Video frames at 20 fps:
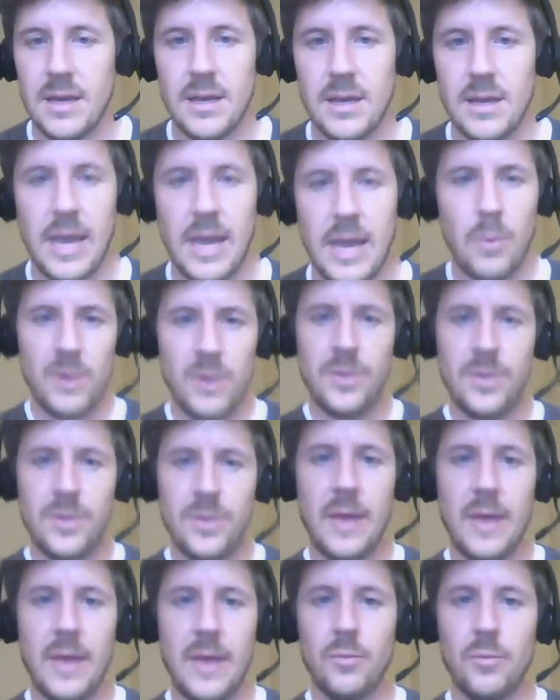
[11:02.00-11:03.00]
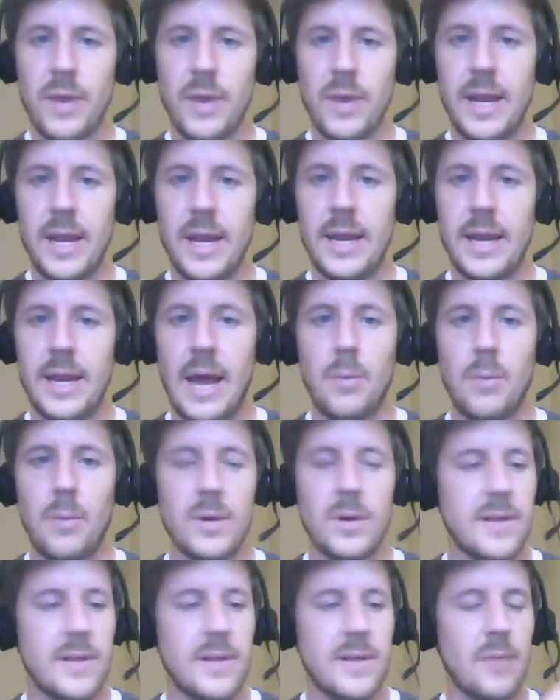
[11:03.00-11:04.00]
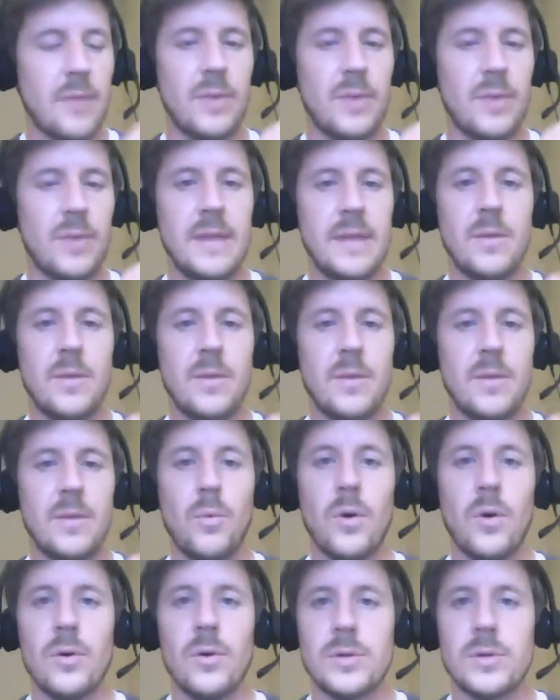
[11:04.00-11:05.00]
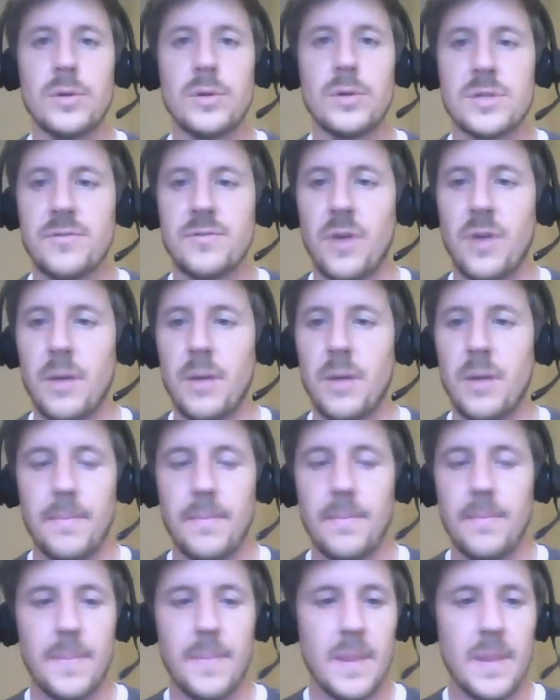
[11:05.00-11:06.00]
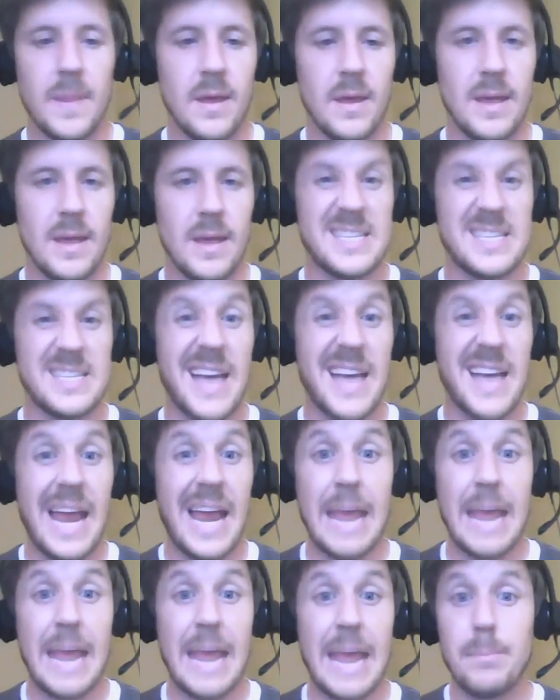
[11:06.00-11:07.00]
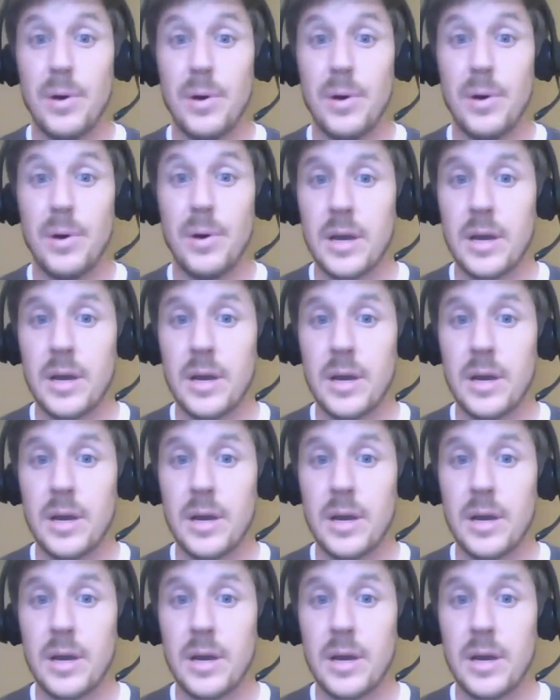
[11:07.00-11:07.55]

Okay, what do they read? How, what do they read the words from? It's not a book.